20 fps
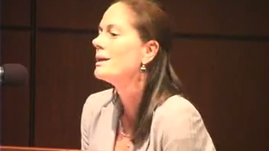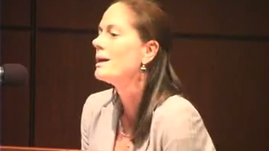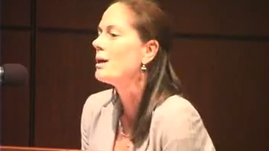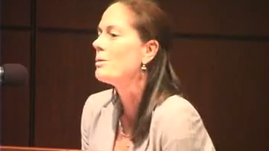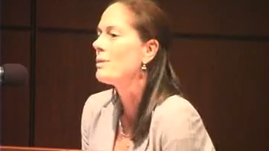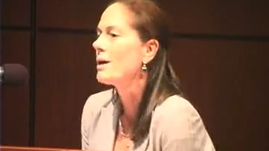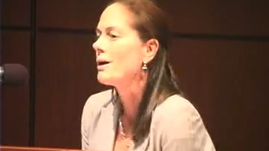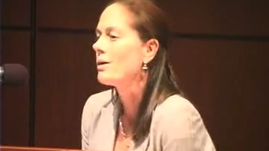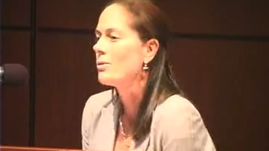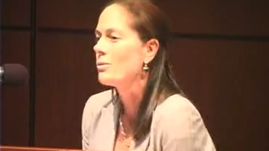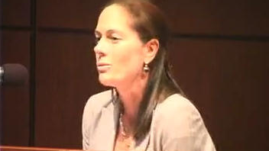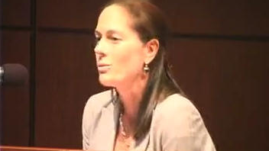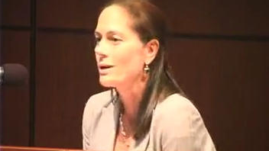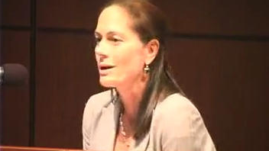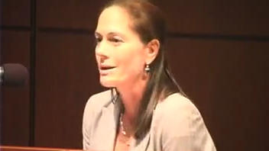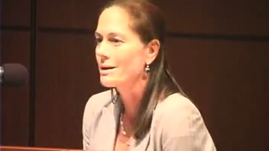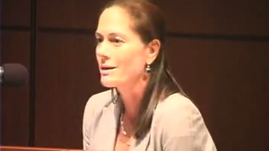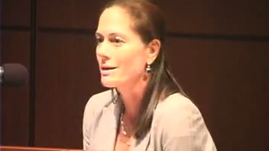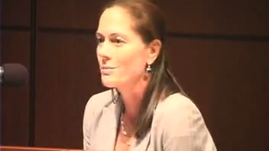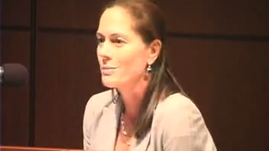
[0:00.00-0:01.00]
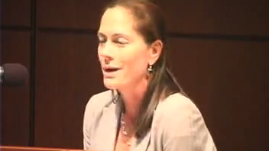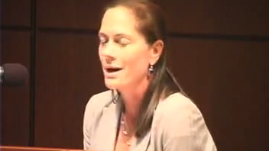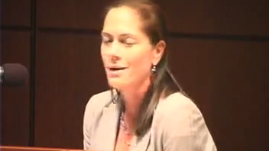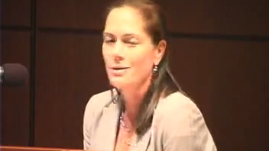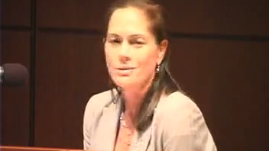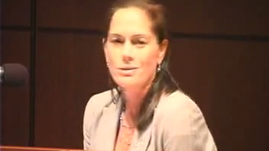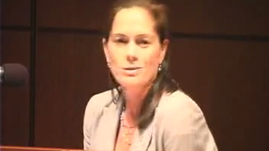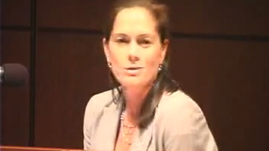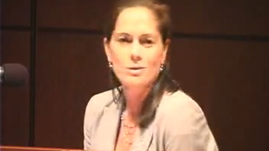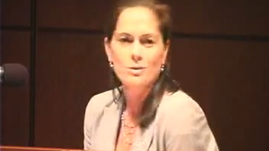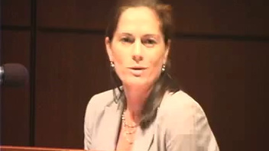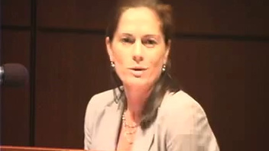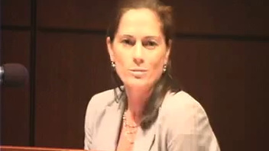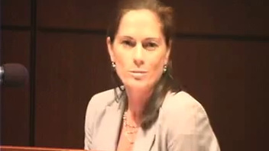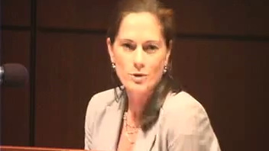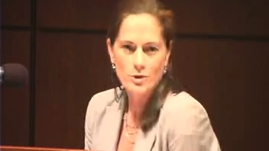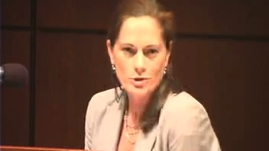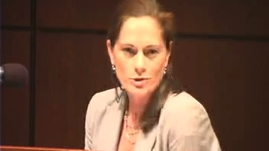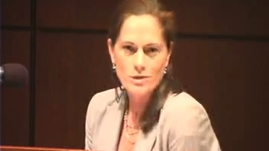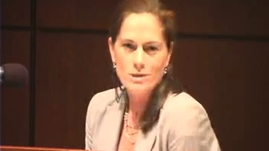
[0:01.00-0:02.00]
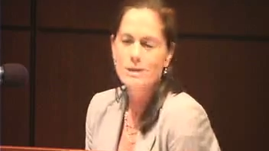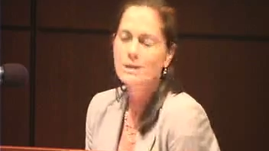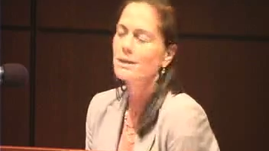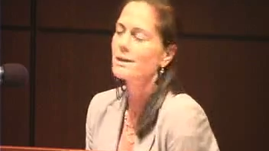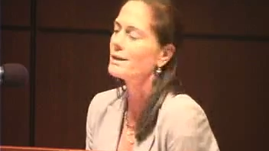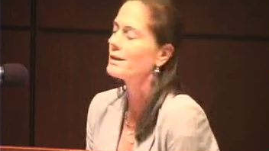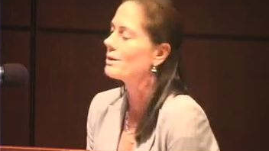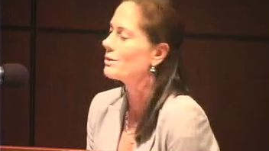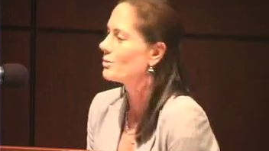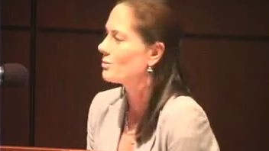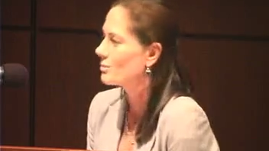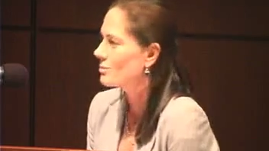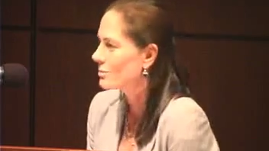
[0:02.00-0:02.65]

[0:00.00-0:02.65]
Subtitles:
about what amounts to an emergency,